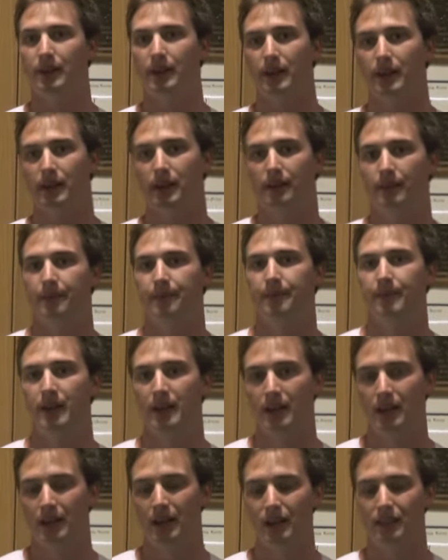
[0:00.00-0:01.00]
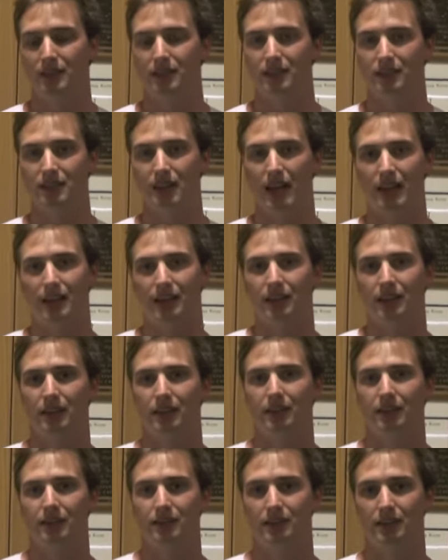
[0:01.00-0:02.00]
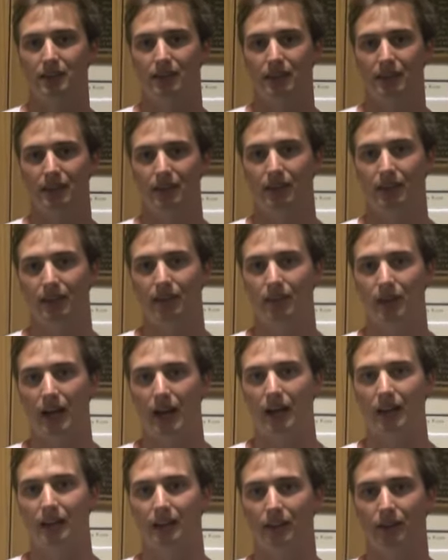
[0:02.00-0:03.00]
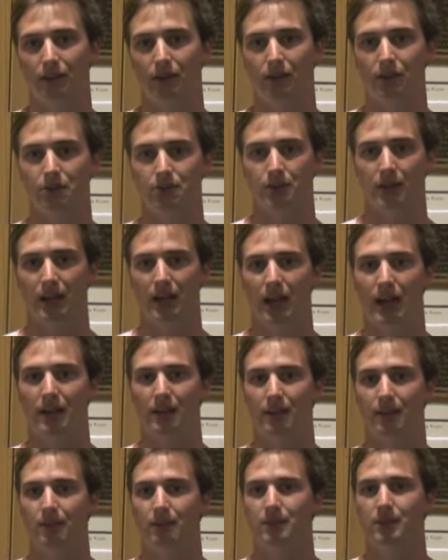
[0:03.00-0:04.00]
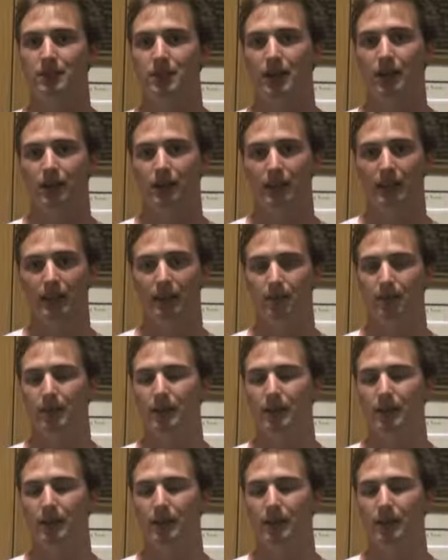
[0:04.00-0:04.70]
And it's exciting to think that they've got the whole spring ahead of them, see how good they can